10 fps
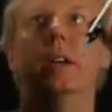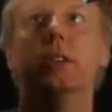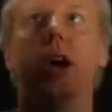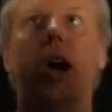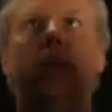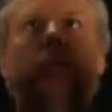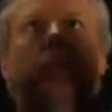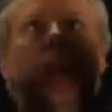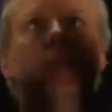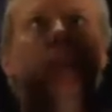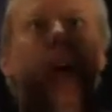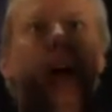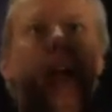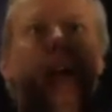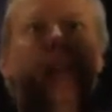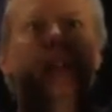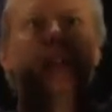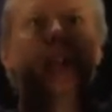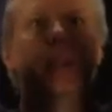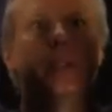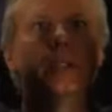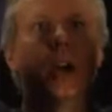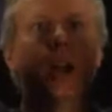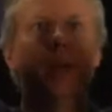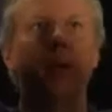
times, when I blot out this row and this column,